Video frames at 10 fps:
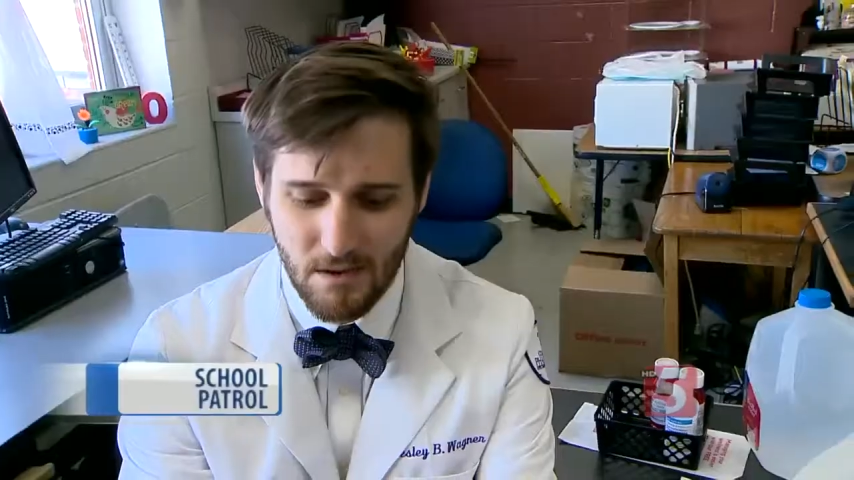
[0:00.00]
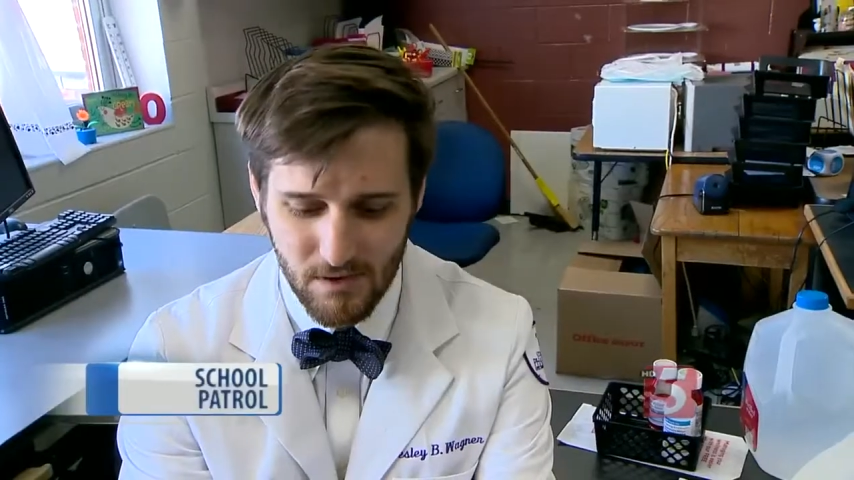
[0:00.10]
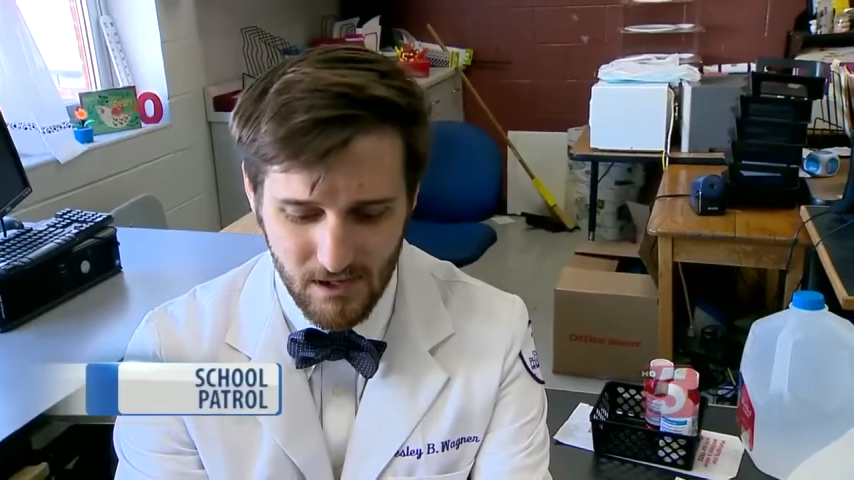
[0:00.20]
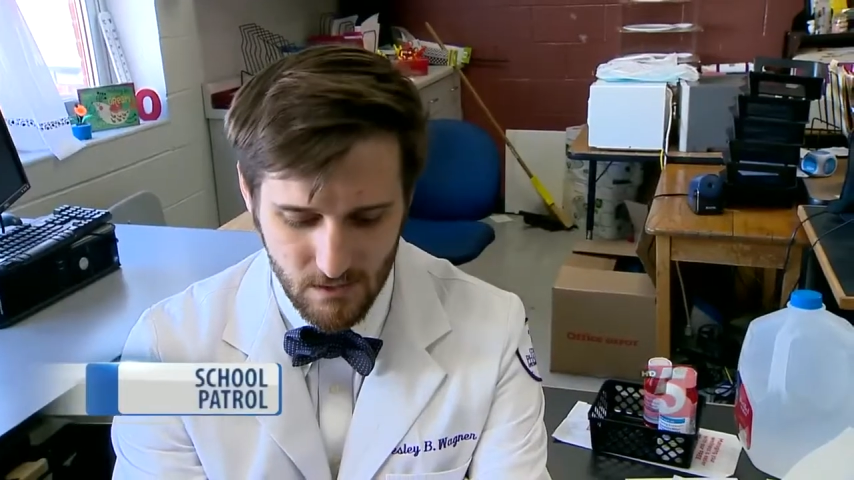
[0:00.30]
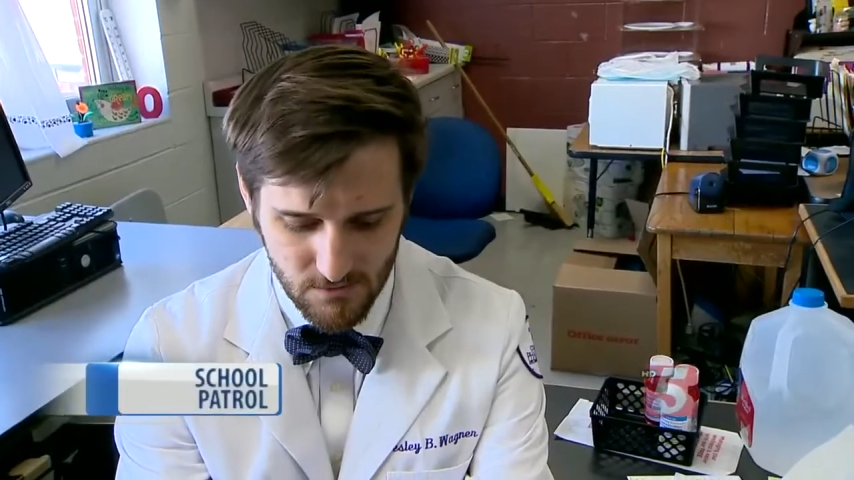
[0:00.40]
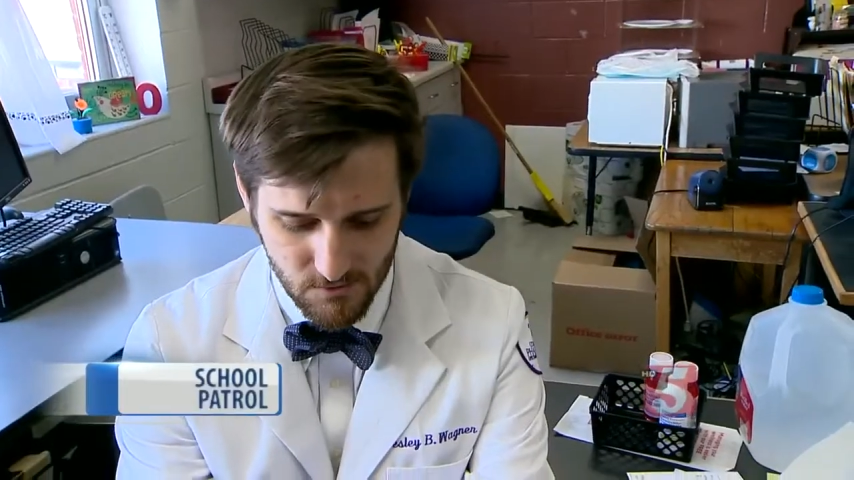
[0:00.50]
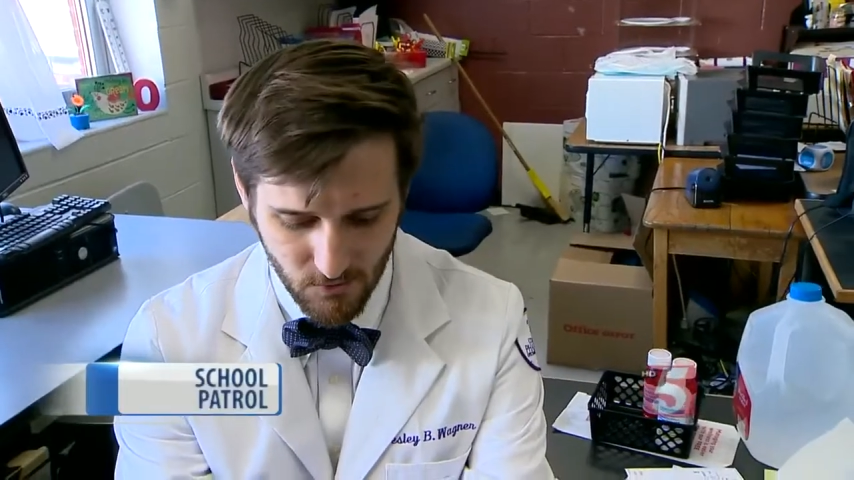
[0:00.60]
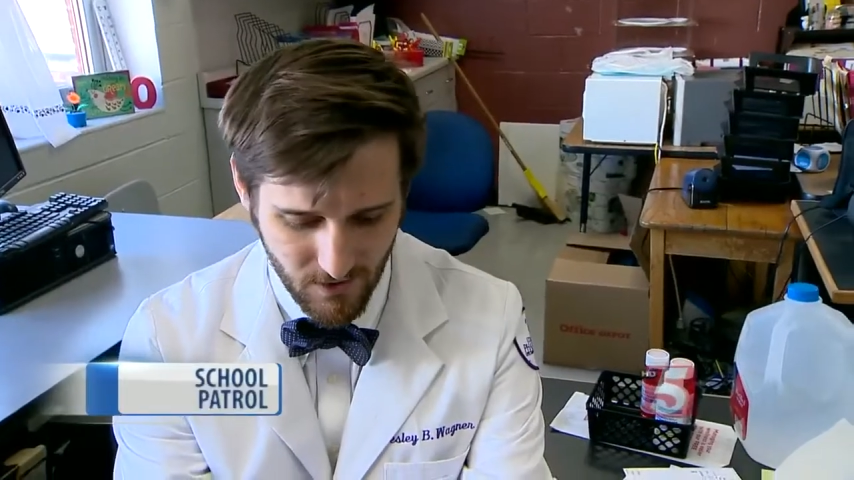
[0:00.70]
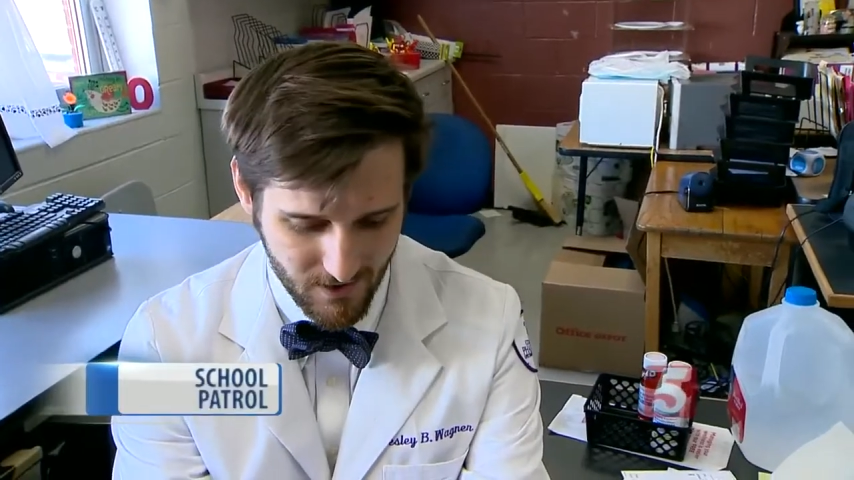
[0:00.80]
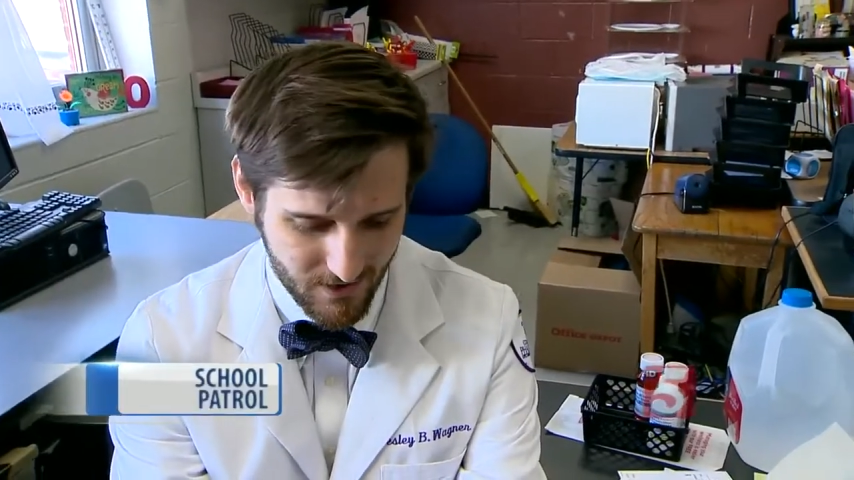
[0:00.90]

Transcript: M&Ms were